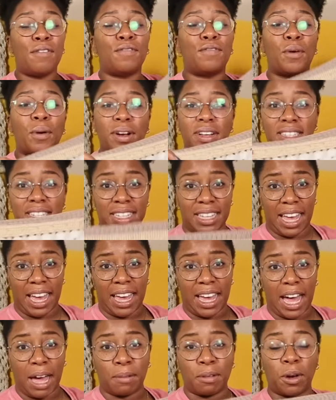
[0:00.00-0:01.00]
For
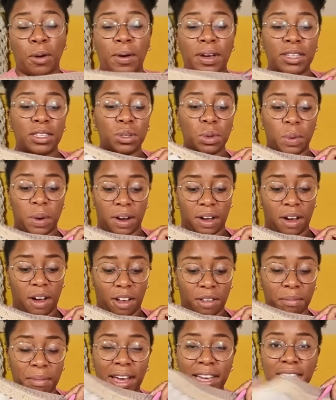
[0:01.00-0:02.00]
today, I'm going to work
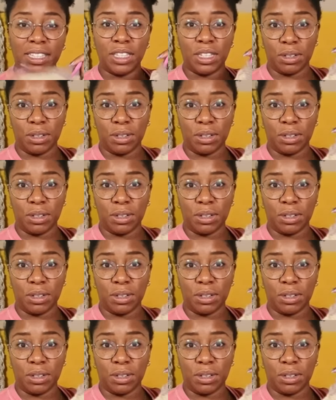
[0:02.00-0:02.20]
on my